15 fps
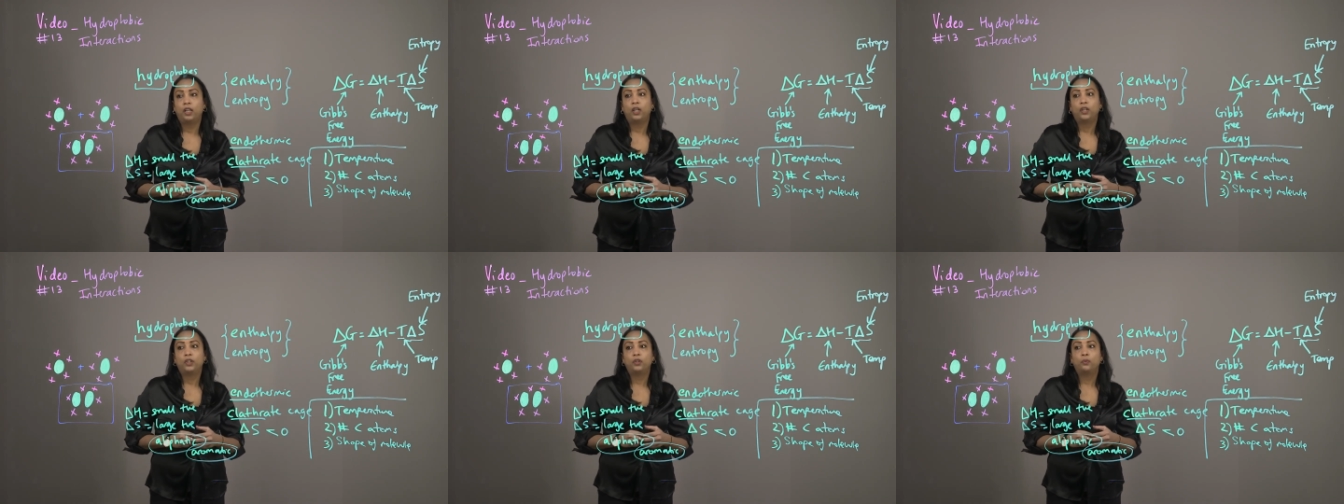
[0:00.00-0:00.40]

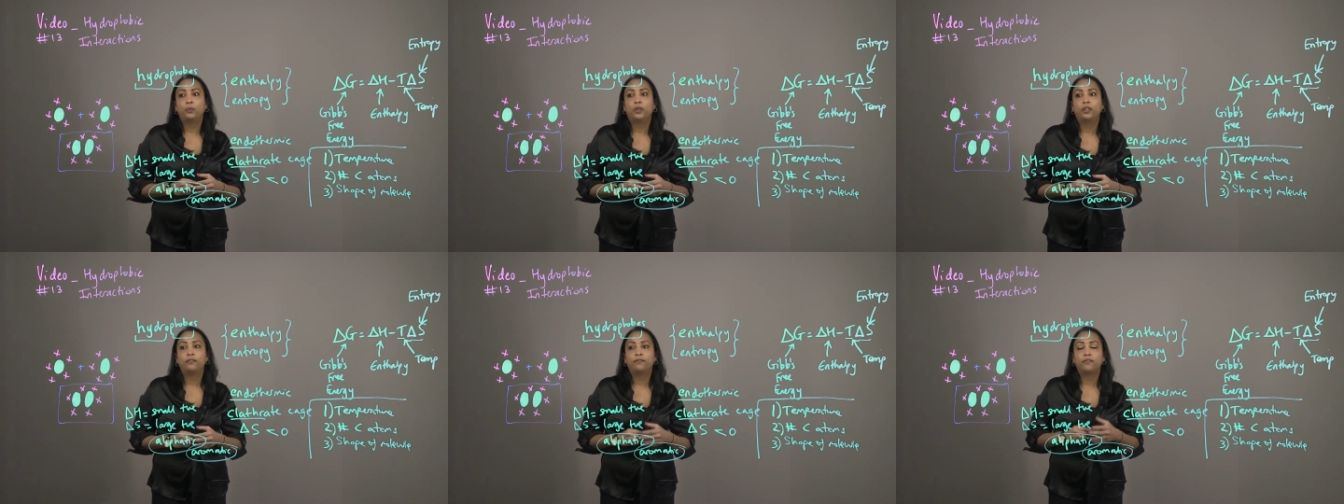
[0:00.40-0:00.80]
You
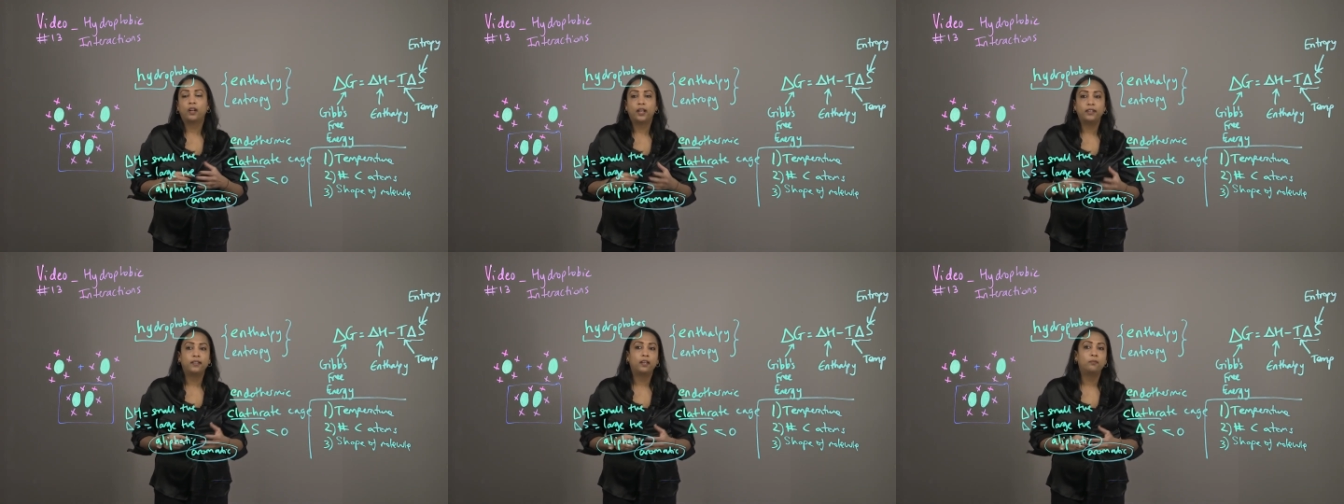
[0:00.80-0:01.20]
will
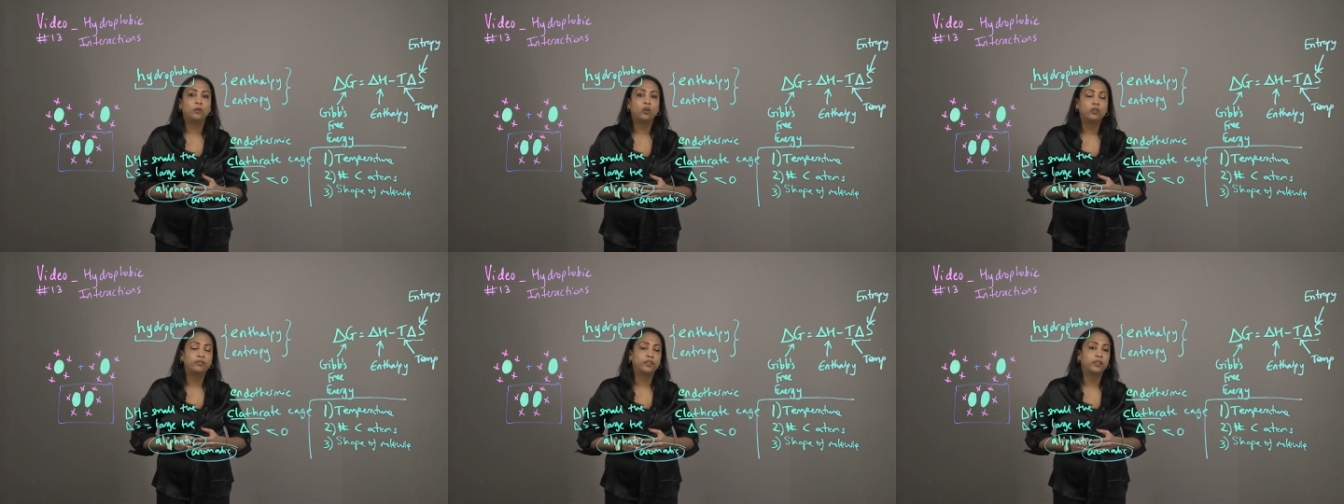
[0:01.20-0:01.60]
find them
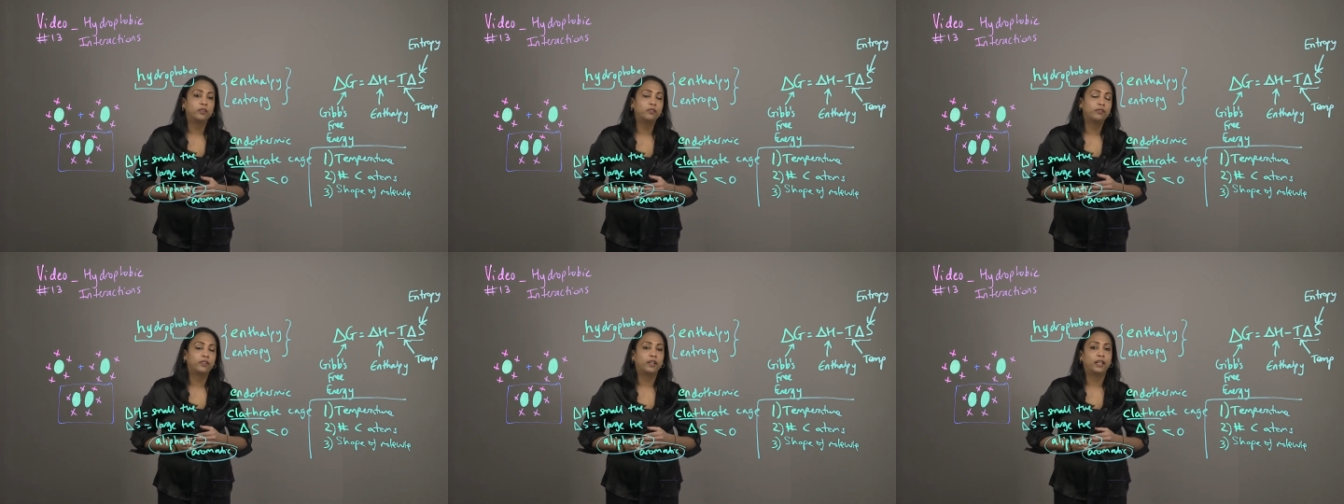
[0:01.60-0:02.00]
over and
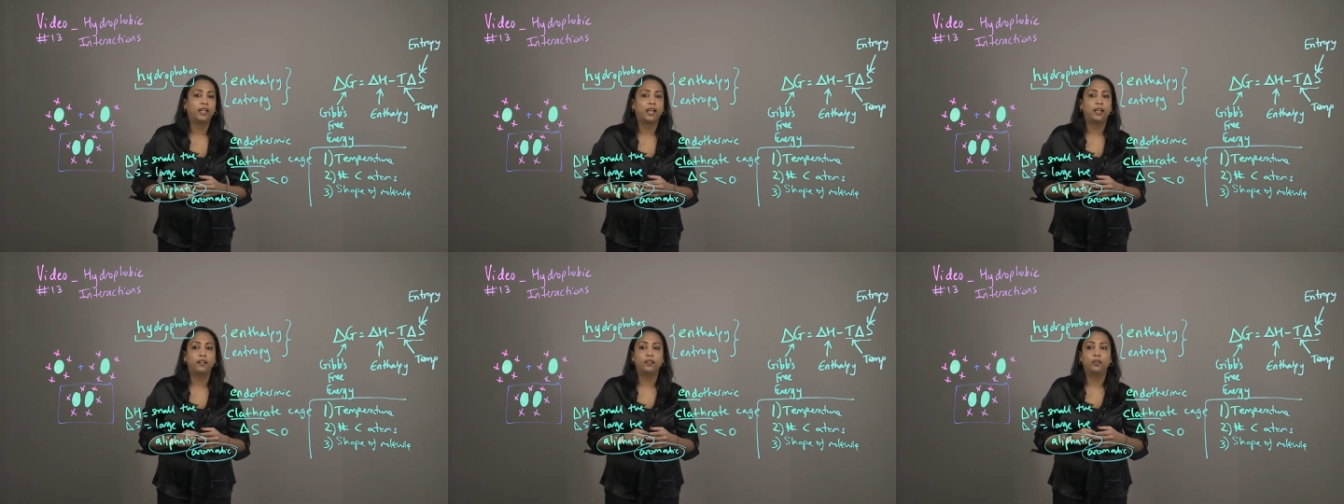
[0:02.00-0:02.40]
over
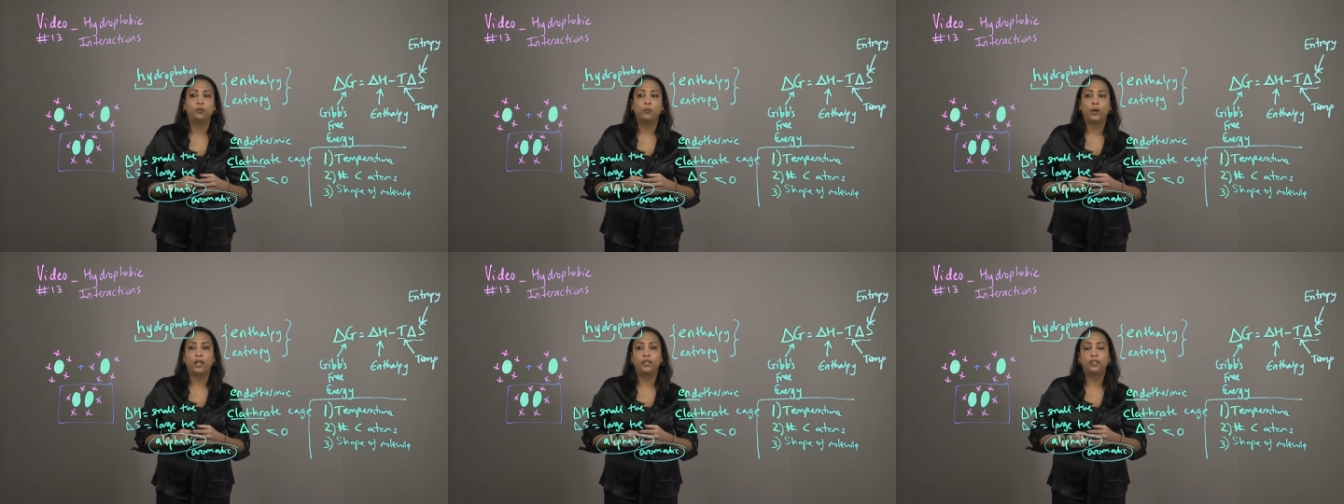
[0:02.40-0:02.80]
again
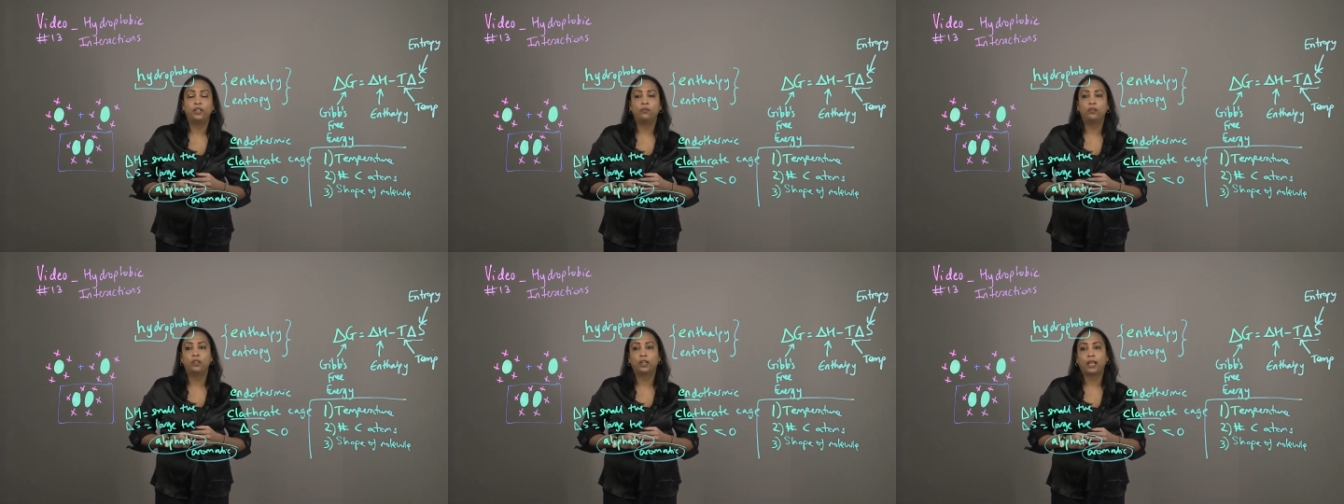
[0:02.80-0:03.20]
when you
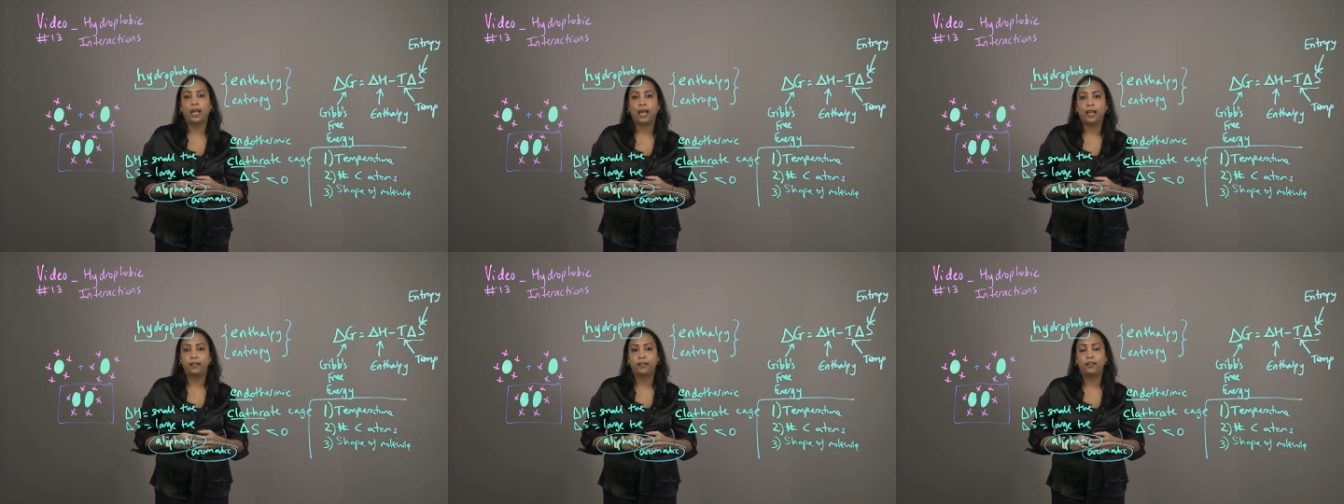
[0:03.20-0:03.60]
look
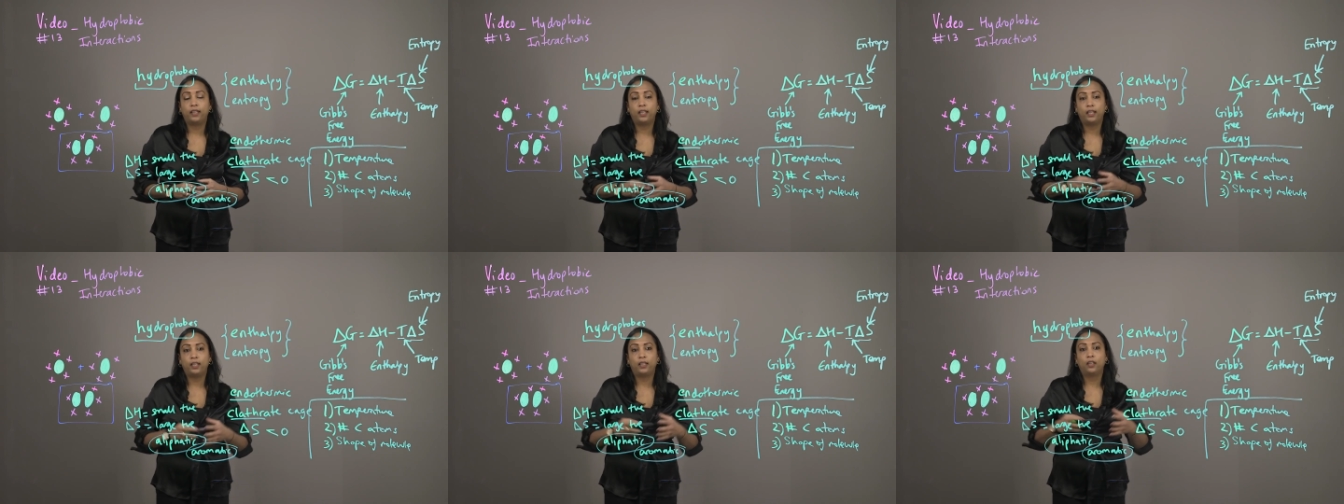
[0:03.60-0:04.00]
at
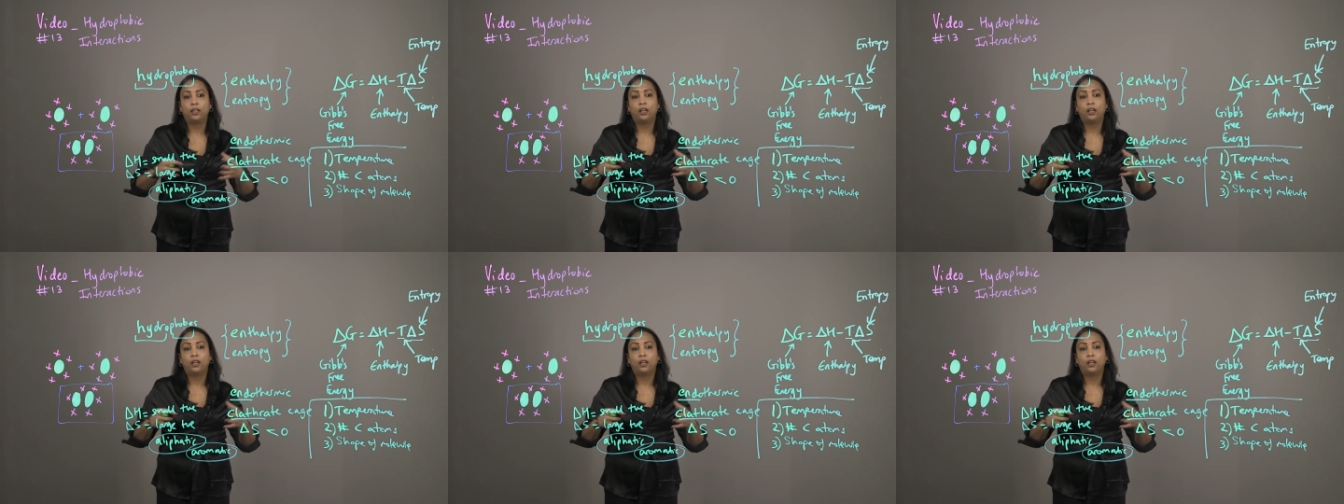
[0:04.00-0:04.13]
the